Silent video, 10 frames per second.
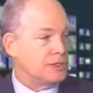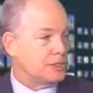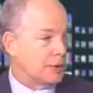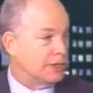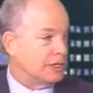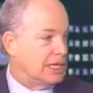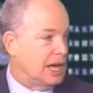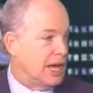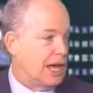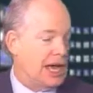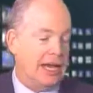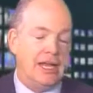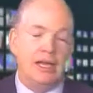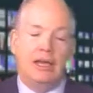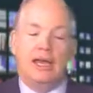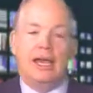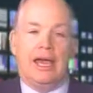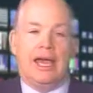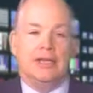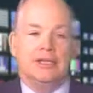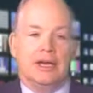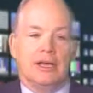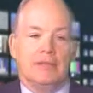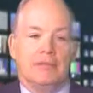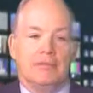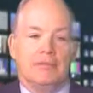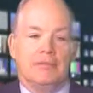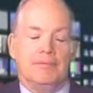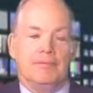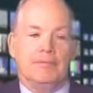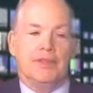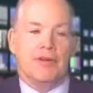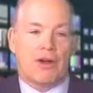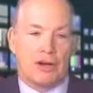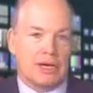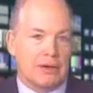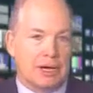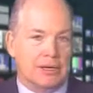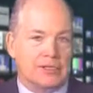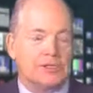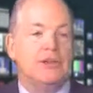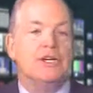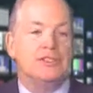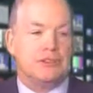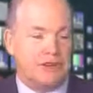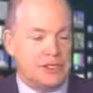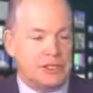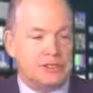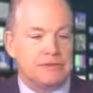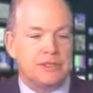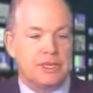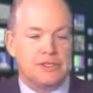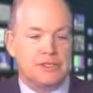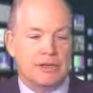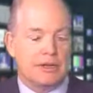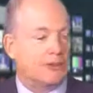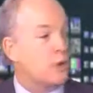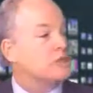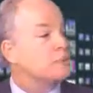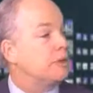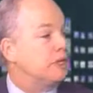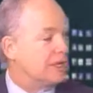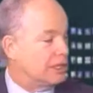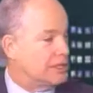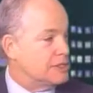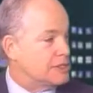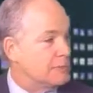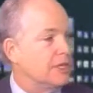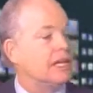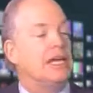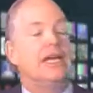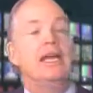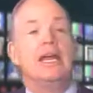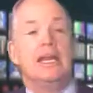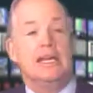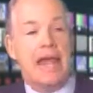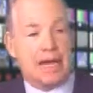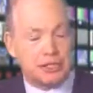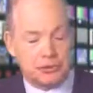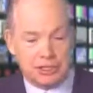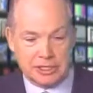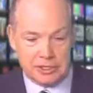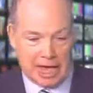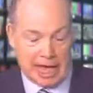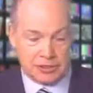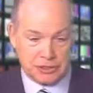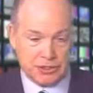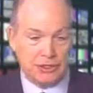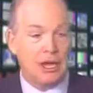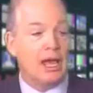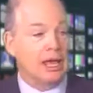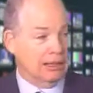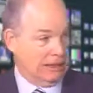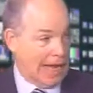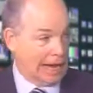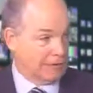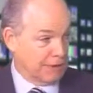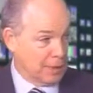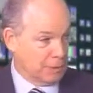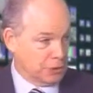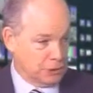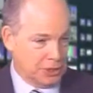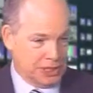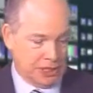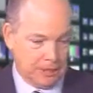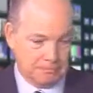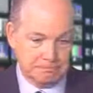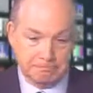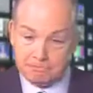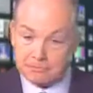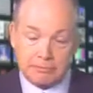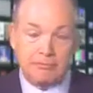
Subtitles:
remains stubbornly high. And there are a series of reasons for this. Of course, political instability, natural disaster, lack of opportunity